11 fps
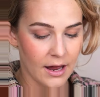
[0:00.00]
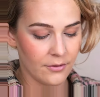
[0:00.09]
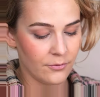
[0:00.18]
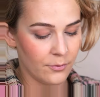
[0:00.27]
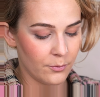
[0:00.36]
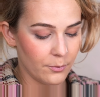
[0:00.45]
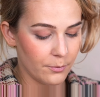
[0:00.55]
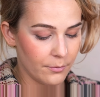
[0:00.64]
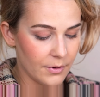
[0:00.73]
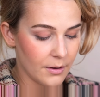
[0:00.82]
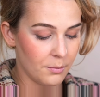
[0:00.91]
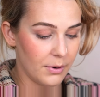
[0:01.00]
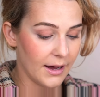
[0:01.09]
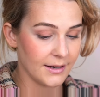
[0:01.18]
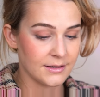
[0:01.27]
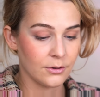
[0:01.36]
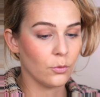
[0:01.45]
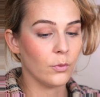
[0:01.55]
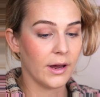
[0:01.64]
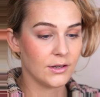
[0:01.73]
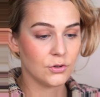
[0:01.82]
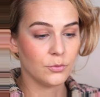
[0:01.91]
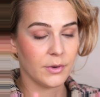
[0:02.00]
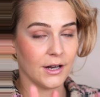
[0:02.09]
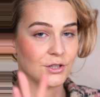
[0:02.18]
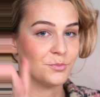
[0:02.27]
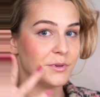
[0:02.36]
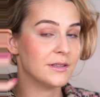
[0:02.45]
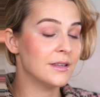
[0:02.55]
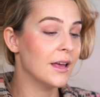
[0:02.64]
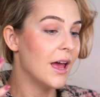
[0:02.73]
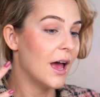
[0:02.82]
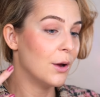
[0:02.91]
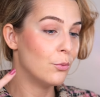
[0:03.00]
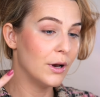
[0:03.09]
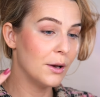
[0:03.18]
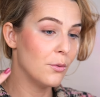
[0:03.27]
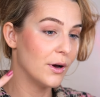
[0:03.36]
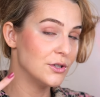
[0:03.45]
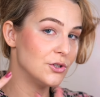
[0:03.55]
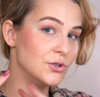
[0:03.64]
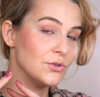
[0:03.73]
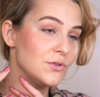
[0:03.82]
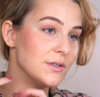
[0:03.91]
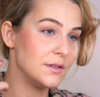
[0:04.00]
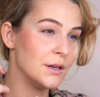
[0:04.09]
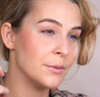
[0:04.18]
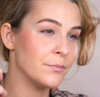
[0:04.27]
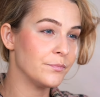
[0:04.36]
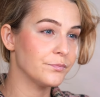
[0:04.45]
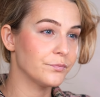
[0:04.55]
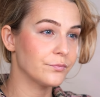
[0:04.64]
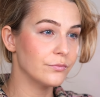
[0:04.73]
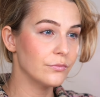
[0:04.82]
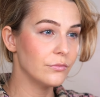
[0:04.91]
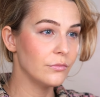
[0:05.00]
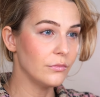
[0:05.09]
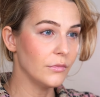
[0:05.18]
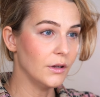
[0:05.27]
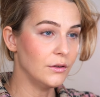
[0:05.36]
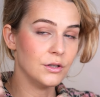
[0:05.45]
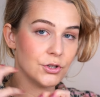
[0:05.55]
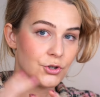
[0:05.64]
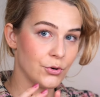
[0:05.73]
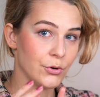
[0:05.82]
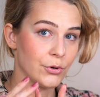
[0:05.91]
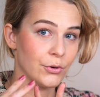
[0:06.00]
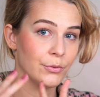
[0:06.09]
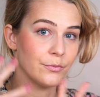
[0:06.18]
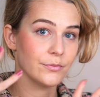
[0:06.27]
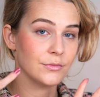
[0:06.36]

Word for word: I've applied way too much, but I really wanted you to see the true